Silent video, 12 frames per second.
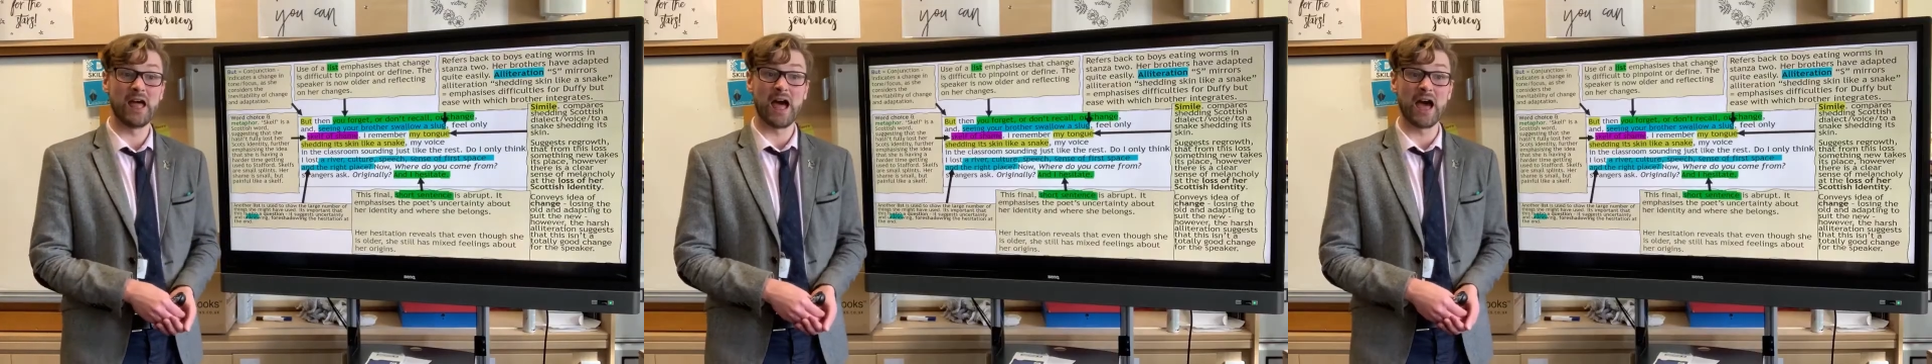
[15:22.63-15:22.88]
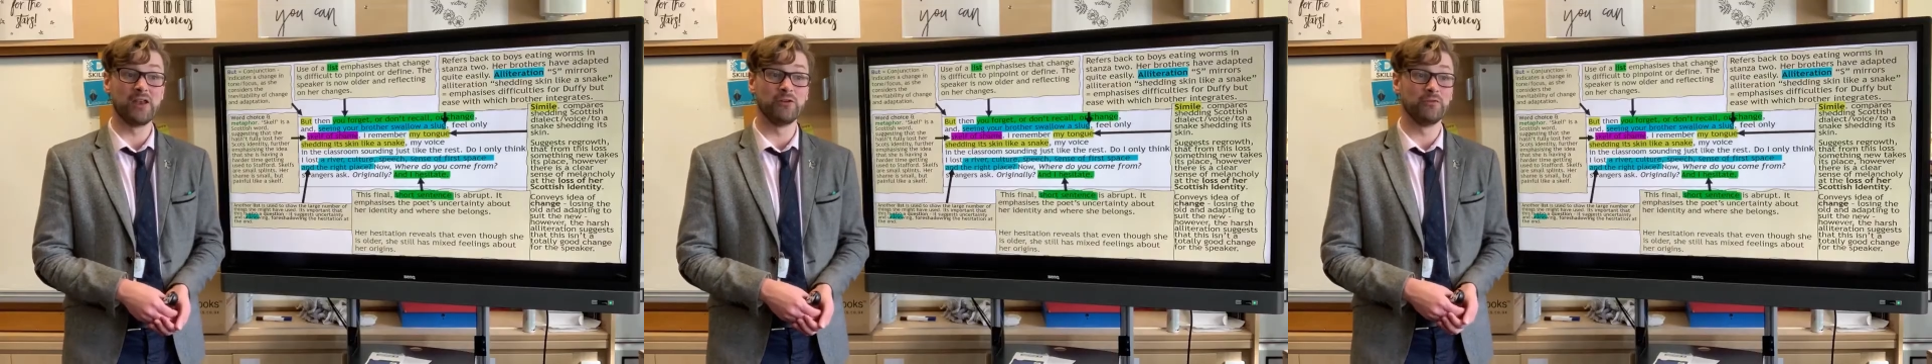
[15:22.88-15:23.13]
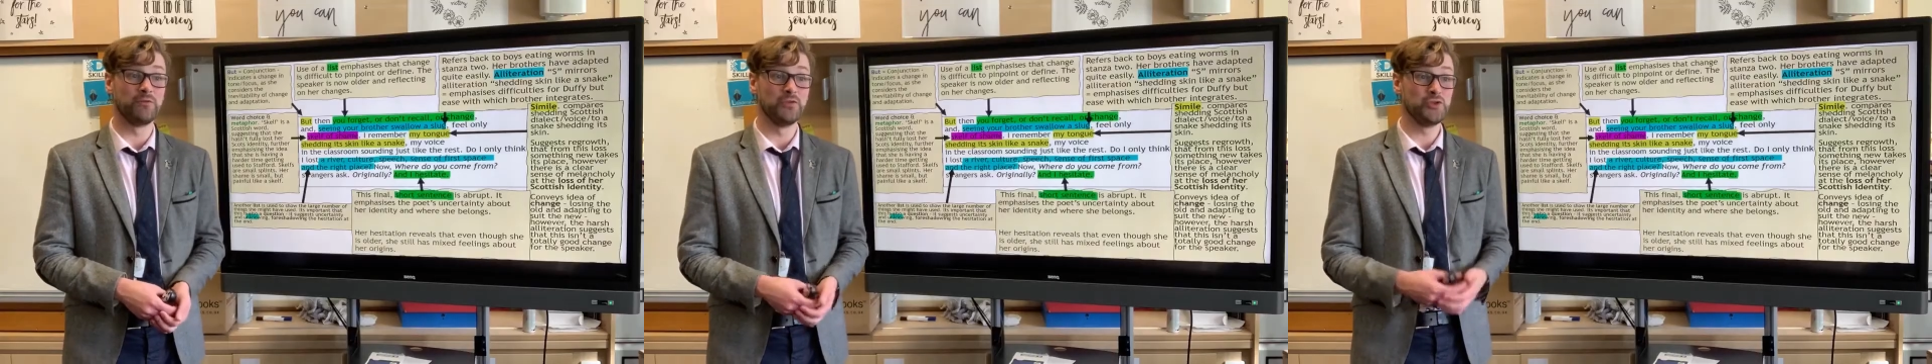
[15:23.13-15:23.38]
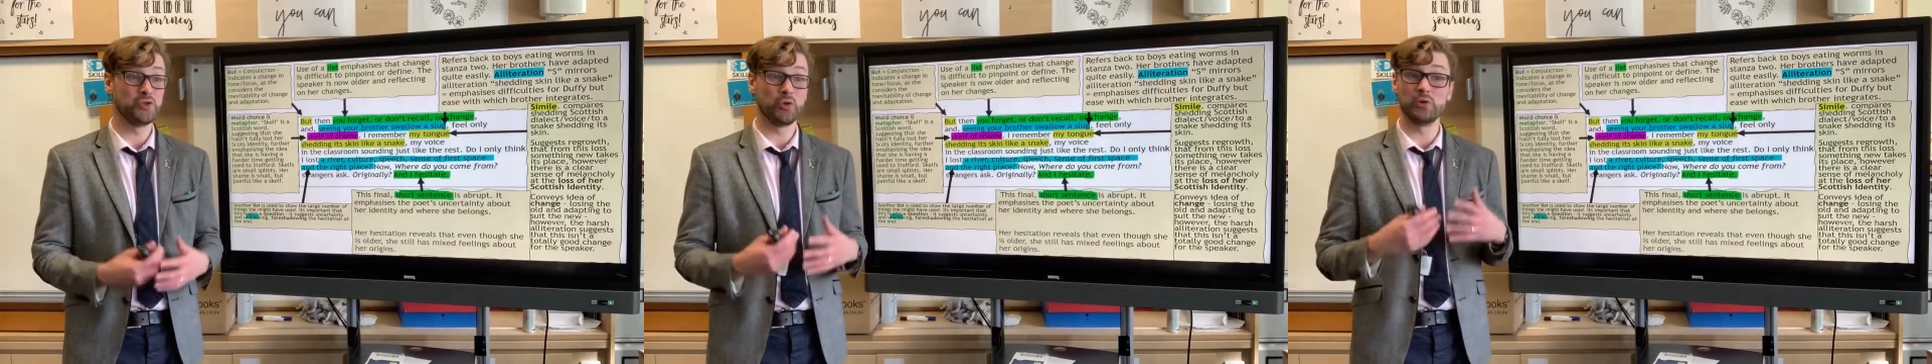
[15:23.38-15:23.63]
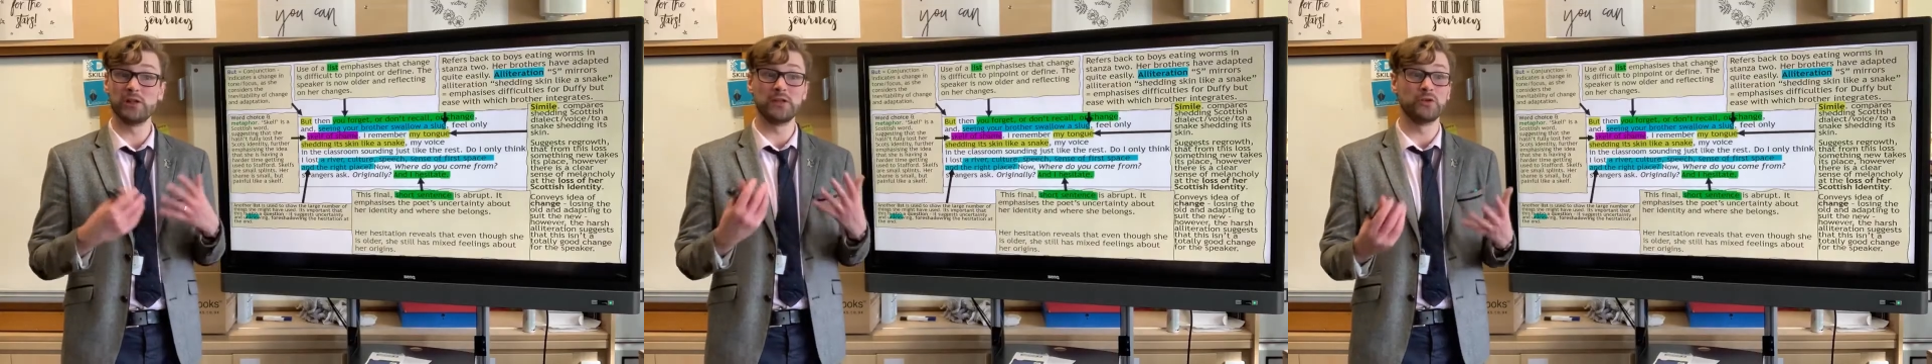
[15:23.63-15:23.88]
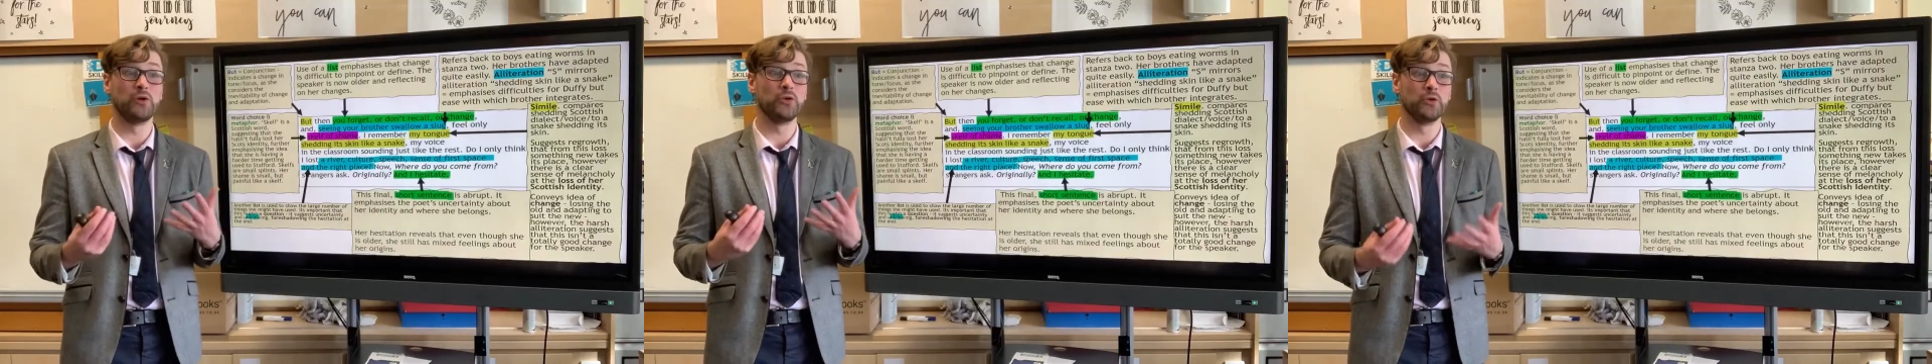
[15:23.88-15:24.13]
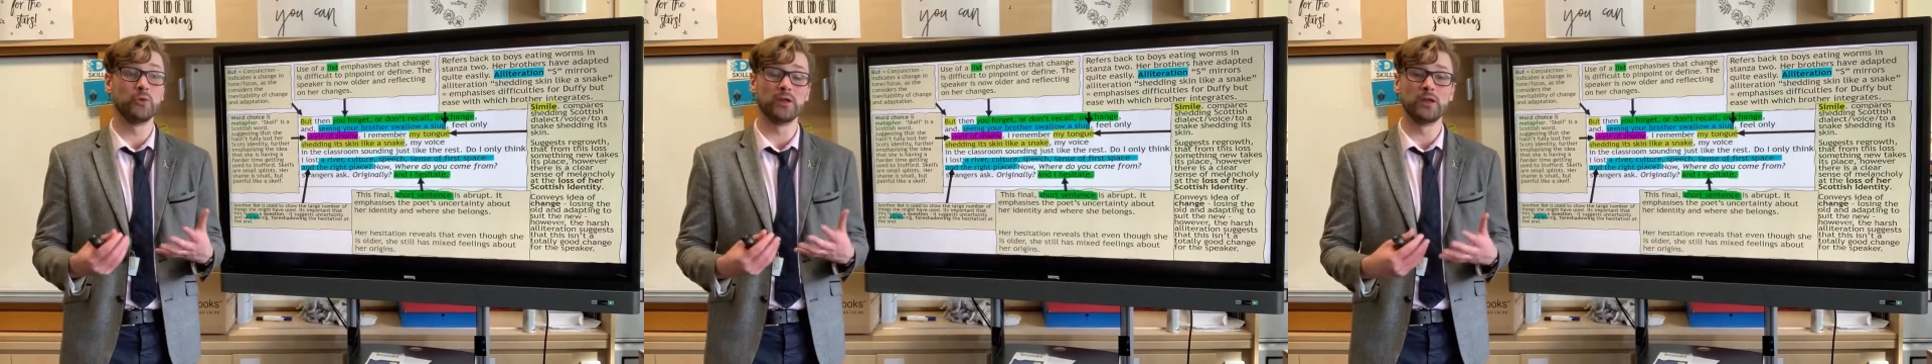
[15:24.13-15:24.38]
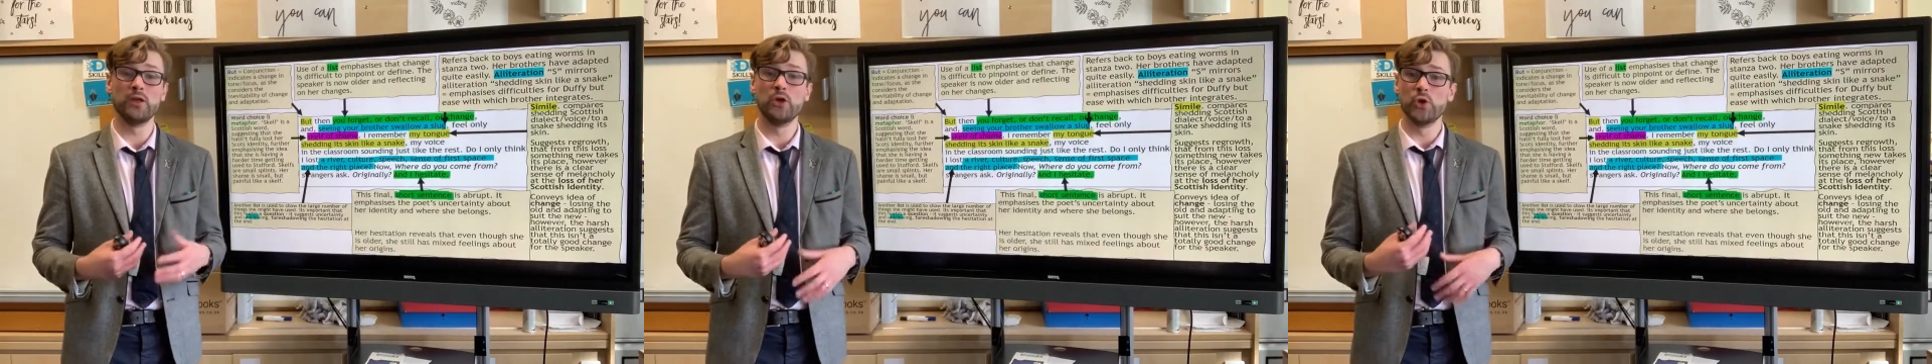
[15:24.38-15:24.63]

and of totally not knowing